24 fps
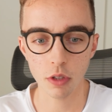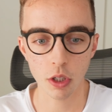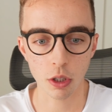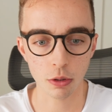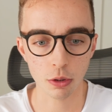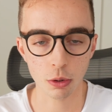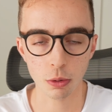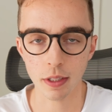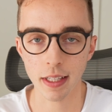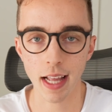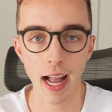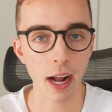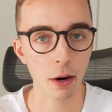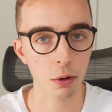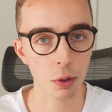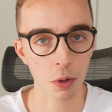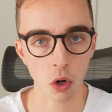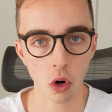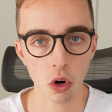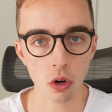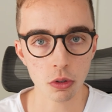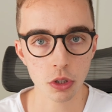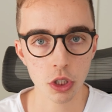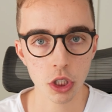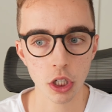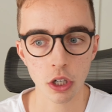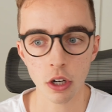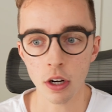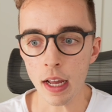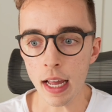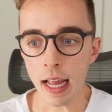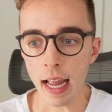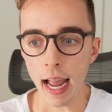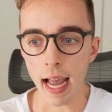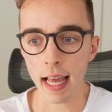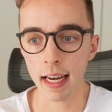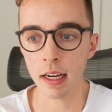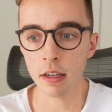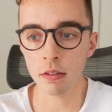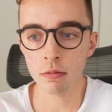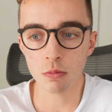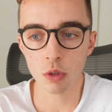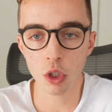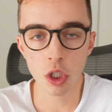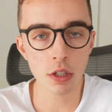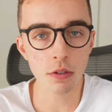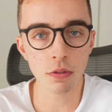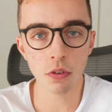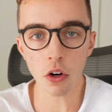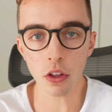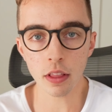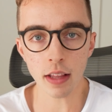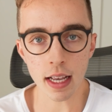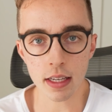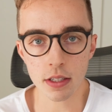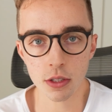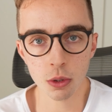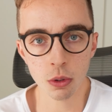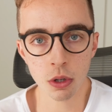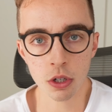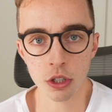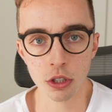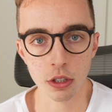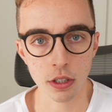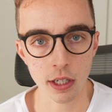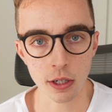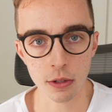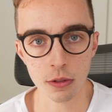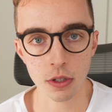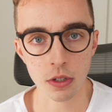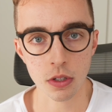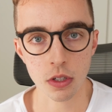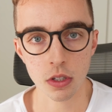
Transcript: doing agriculture. And then just for the last 200 years or